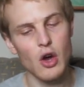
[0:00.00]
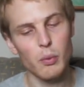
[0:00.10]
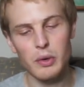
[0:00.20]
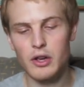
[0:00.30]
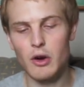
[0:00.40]

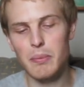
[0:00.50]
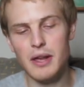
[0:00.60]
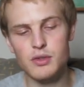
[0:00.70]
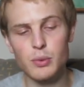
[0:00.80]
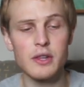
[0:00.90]
We got
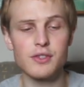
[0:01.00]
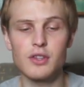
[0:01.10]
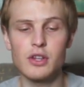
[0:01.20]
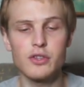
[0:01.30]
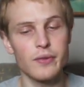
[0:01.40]
blessed with
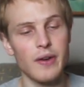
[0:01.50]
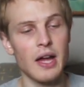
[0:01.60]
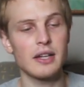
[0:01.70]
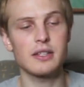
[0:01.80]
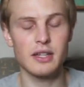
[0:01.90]
exclusive
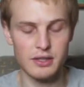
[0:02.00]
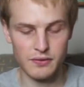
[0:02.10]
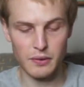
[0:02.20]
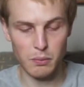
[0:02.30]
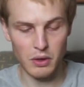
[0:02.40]
access
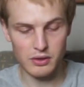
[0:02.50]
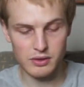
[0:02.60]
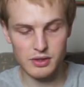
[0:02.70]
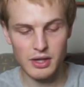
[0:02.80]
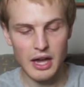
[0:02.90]
for
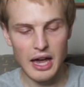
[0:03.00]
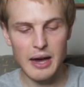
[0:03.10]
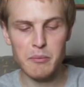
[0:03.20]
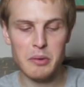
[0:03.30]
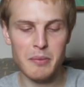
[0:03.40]
once,
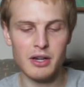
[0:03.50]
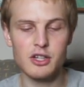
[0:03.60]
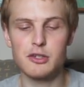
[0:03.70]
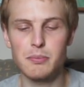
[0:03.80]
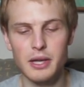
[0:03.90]
and we
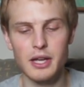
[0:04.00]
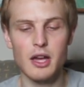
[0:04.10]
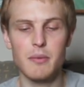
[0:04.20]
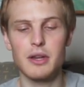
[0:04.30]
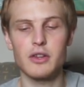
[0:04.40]
managed to pick it
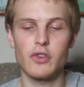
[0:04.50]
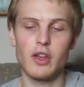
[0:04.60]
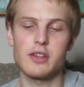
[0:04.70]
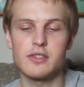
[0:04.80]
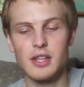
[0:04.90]
up in a
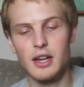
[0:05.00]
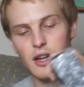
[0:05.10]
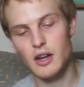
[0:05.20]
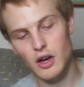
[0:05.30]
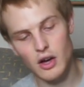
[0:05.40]
size
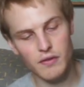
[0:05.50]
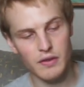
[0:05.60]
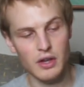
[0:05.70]
10.5